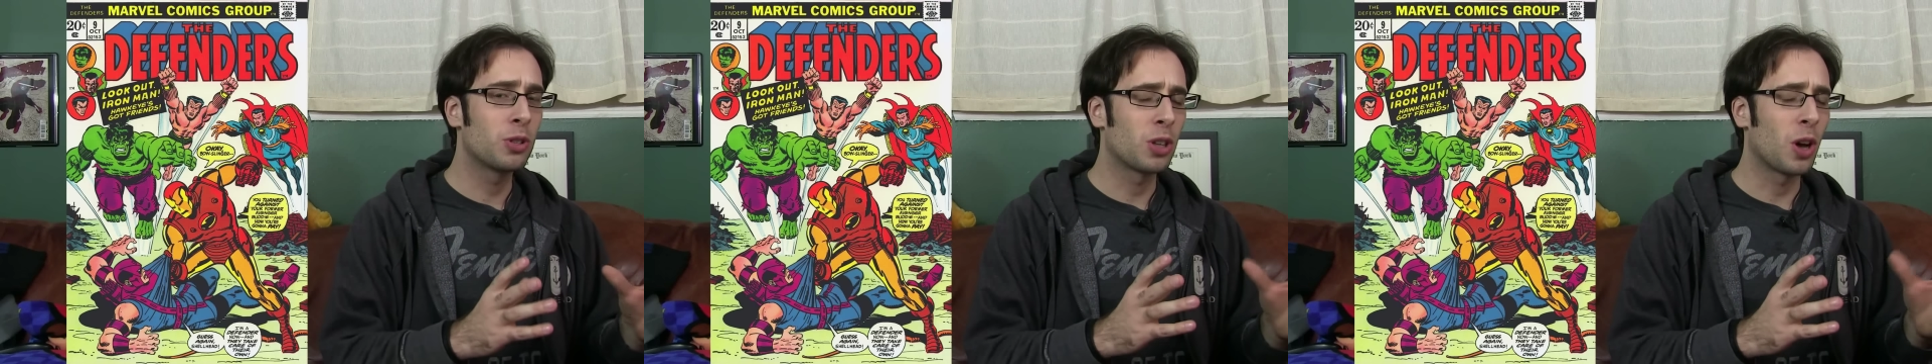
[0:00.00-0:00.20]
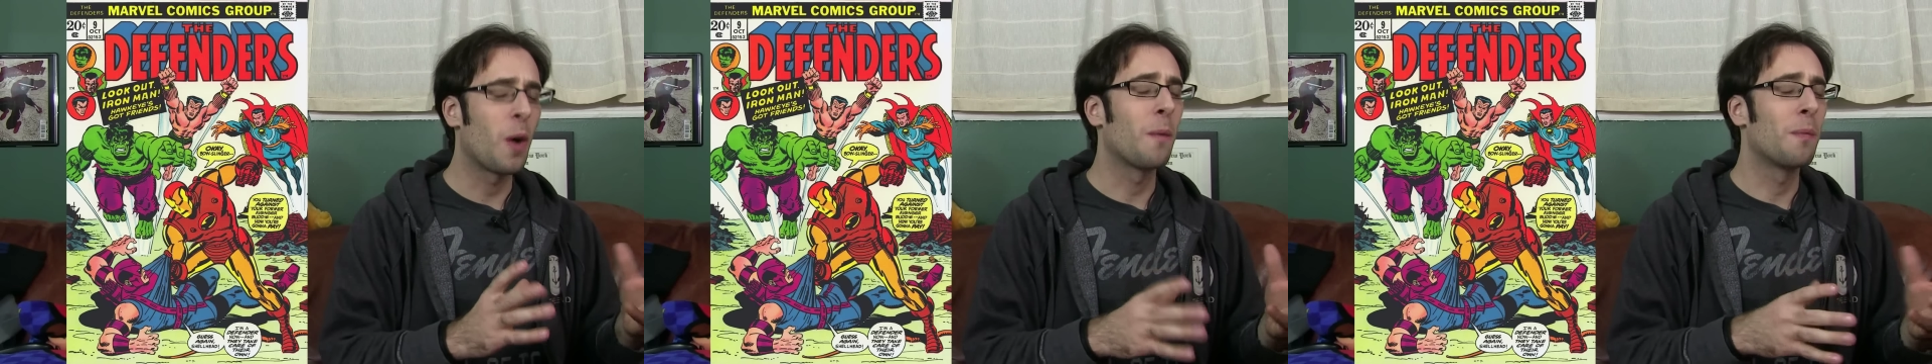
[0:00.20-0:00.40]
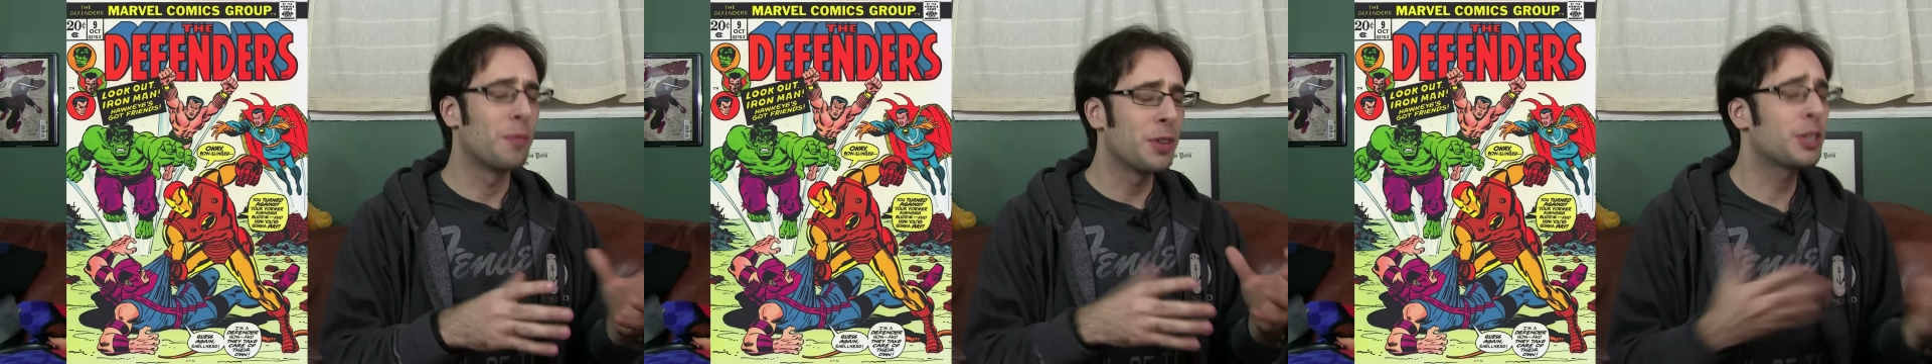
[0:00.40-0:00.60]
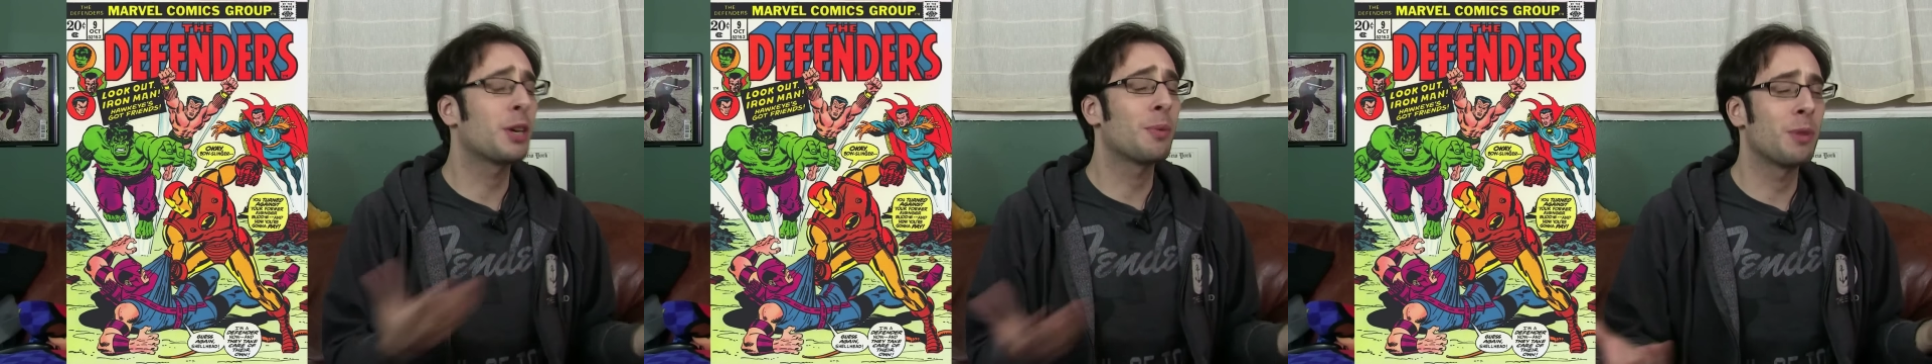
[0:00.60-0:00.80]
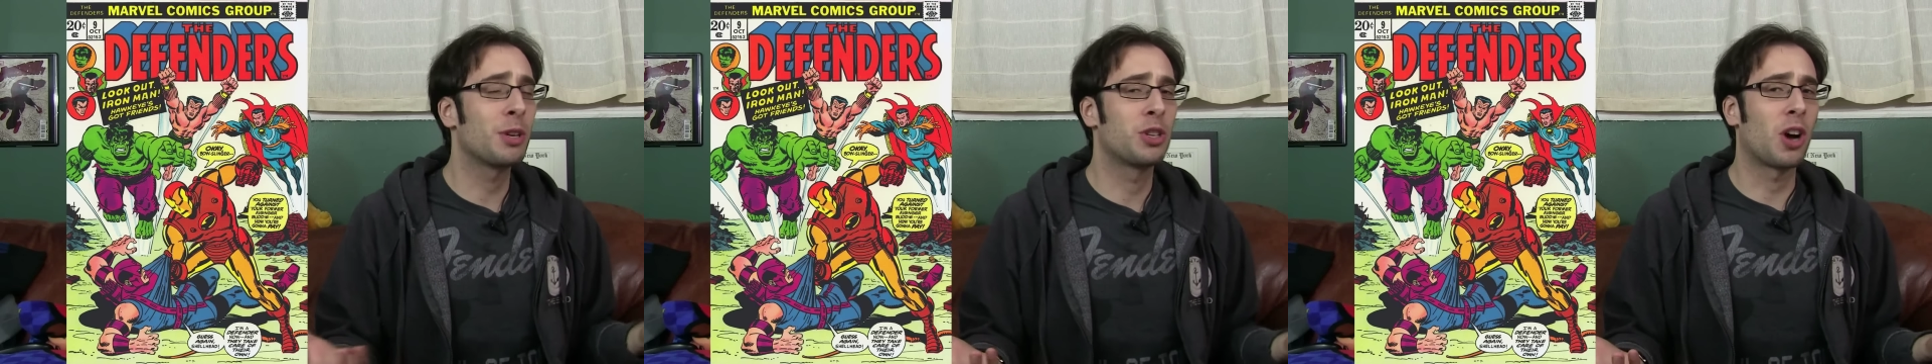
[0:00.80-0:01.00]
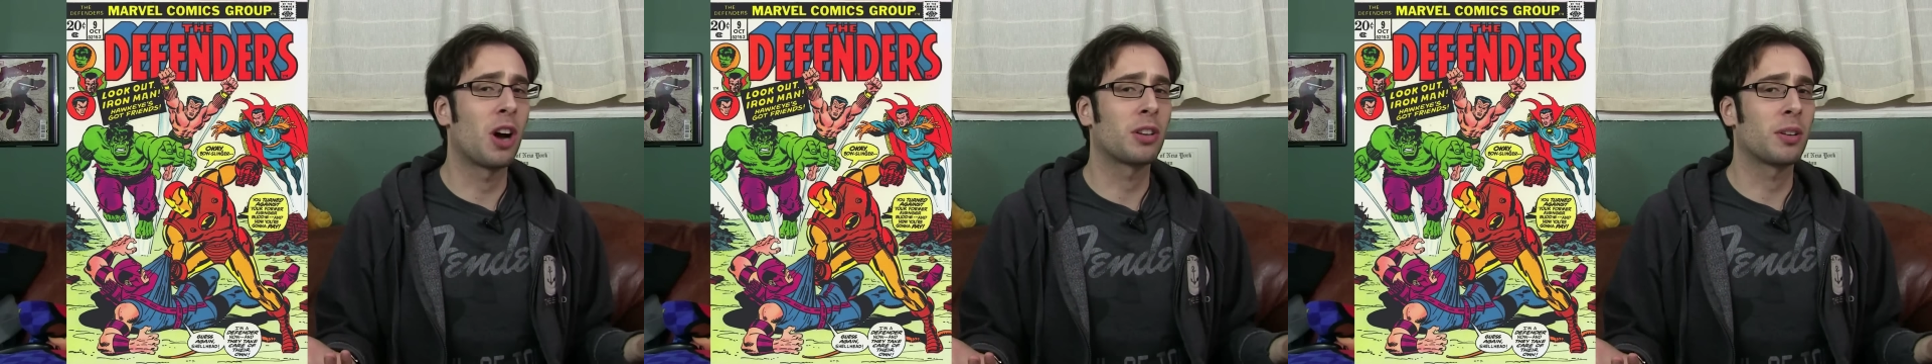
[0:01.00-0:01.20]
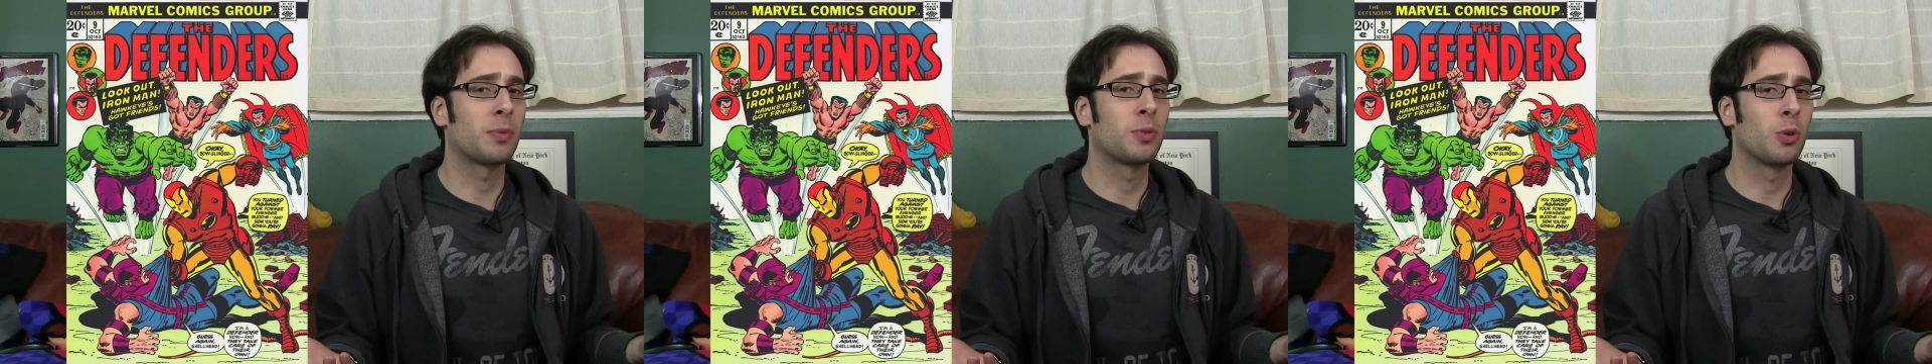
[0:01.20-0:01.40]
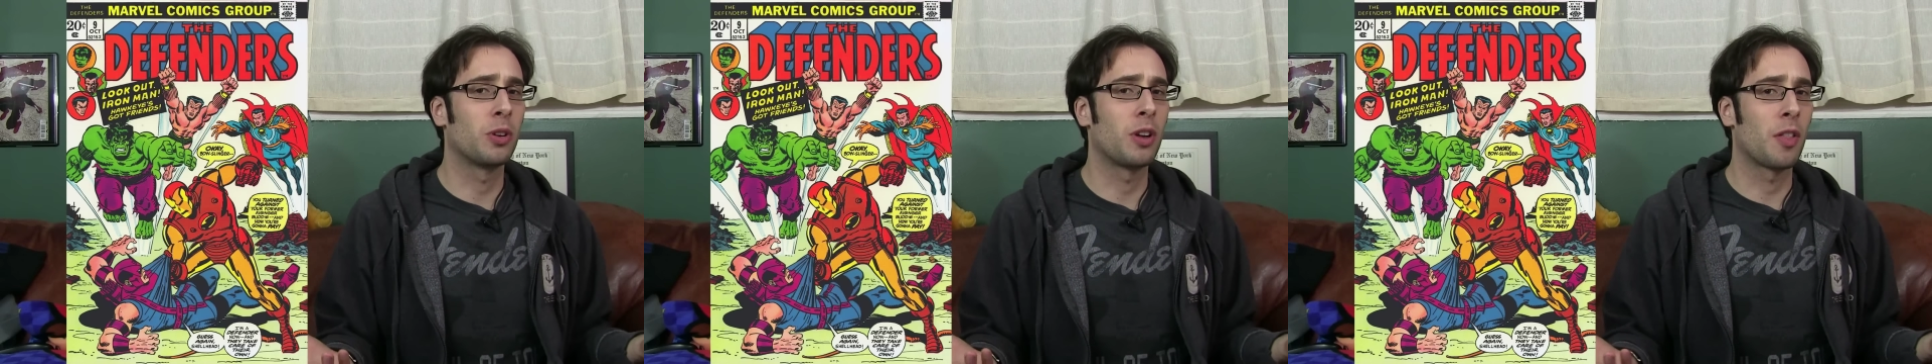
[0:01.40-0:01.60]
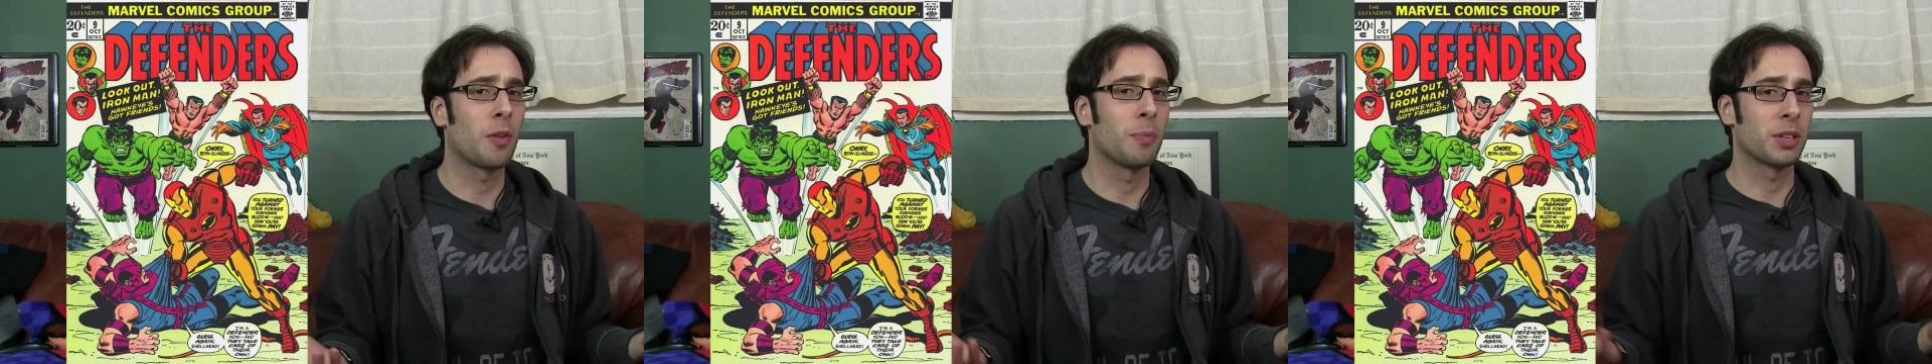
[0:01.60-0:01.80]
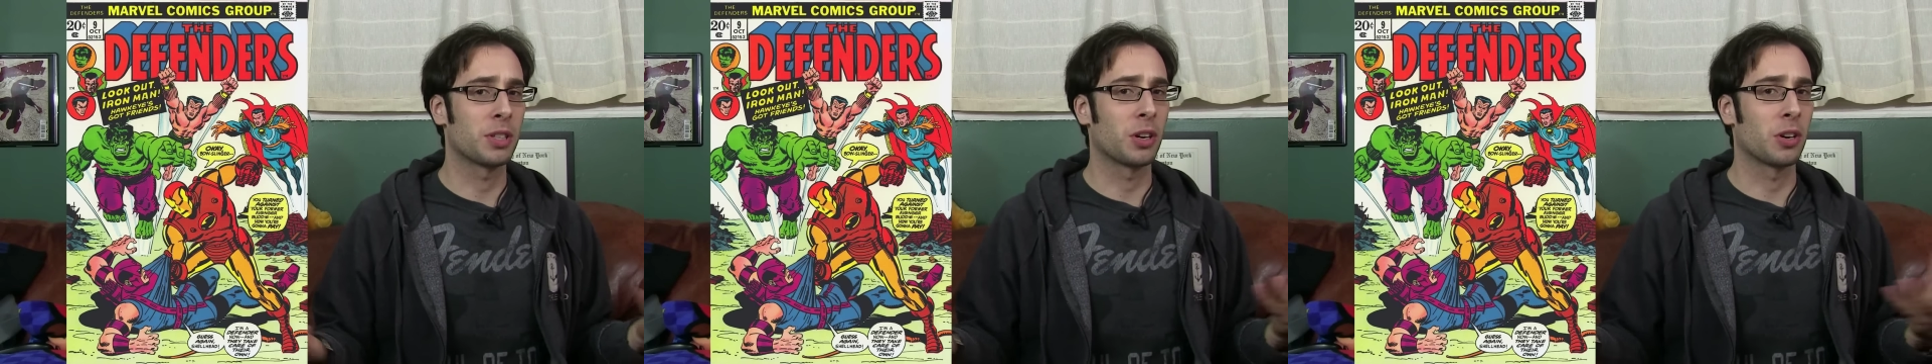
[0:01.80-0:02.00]
so this can be chalked up to
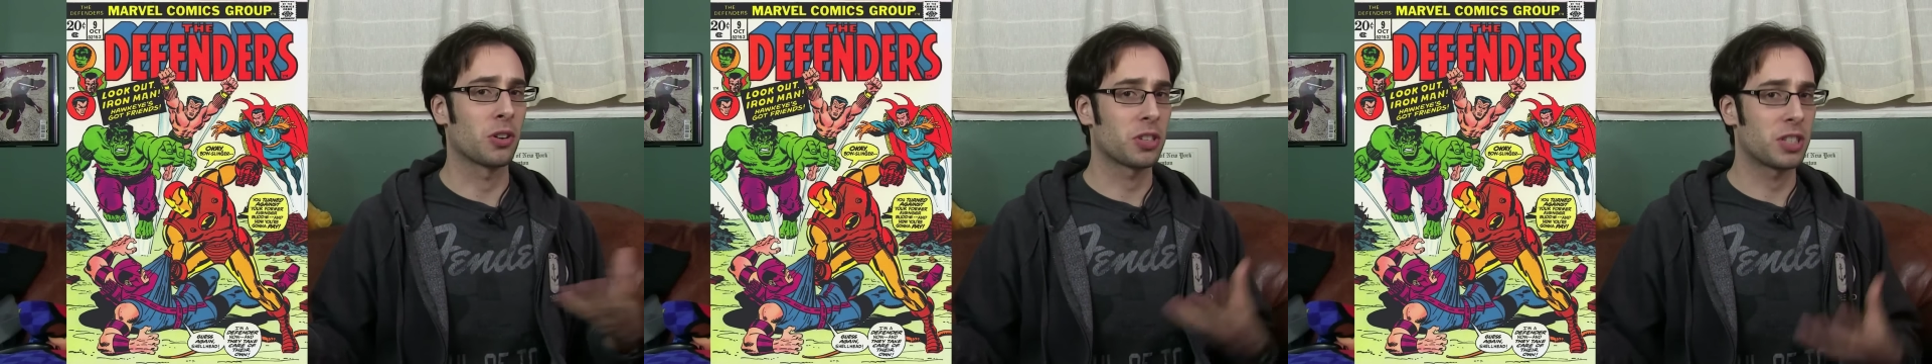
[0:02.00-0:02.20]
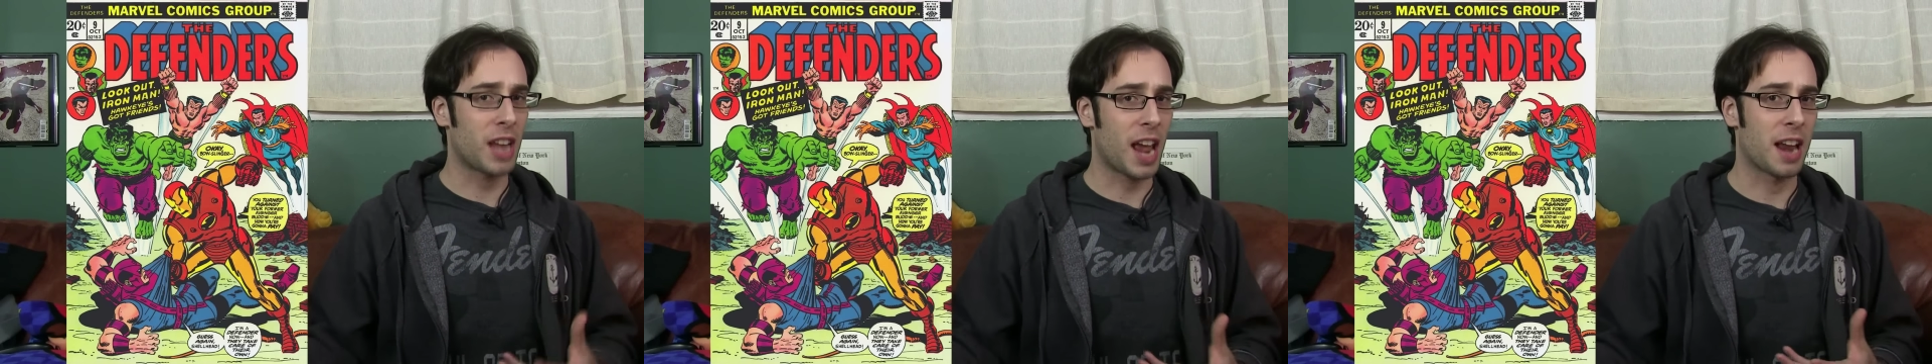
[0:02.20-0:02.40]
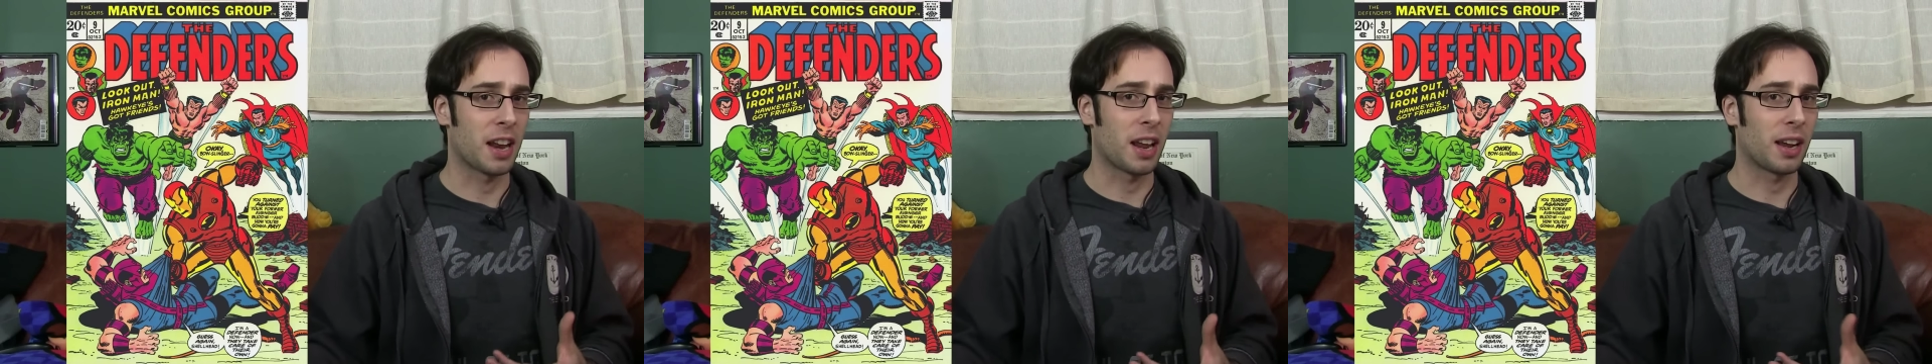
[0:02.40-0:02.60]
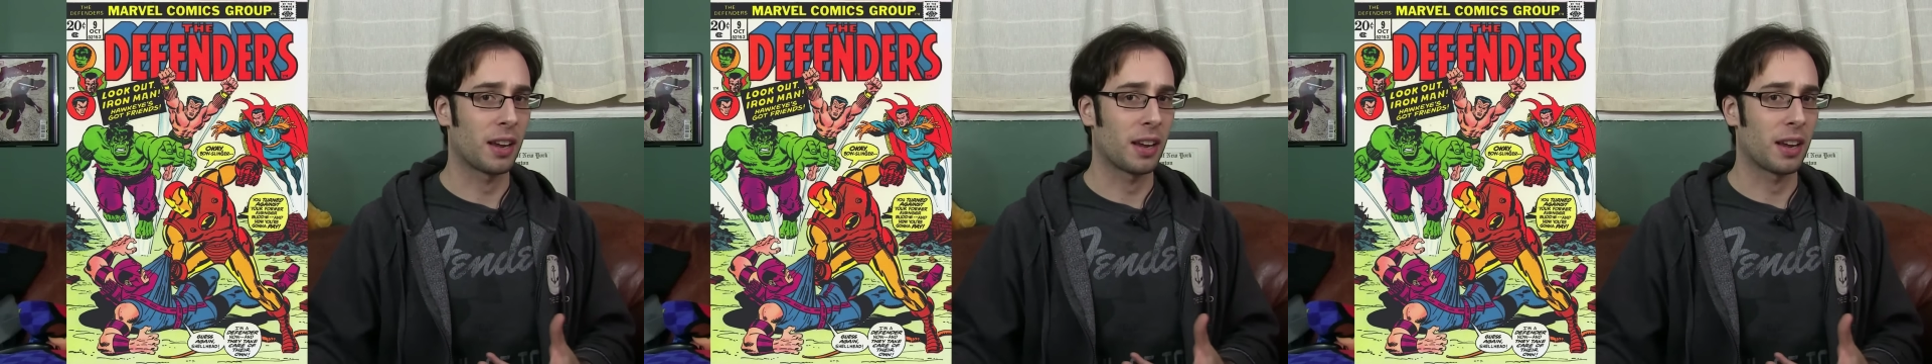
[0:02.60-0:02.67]
another misunderstanding.